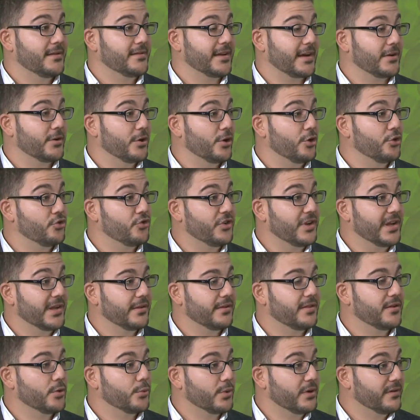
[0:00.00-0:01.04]
technology
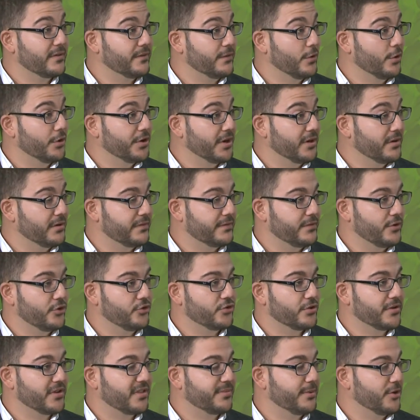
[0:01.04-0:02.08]
is the way forward in the
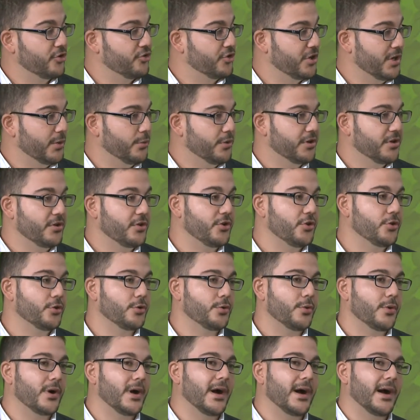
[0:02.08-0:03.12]
future, especially with the
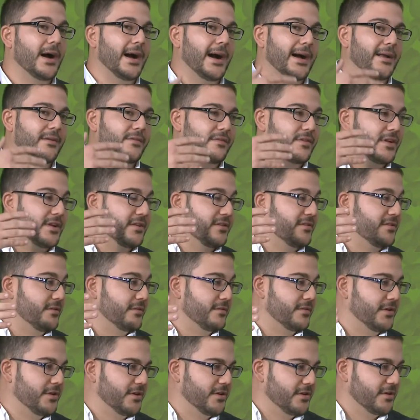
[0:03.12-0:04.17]
new advent
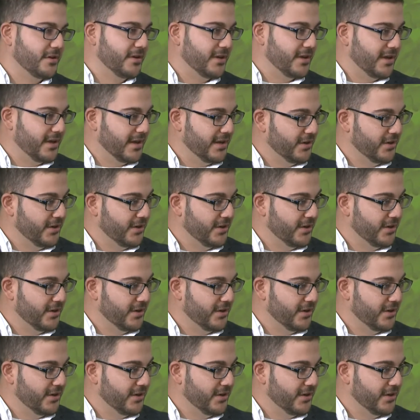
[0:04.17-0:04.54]
of the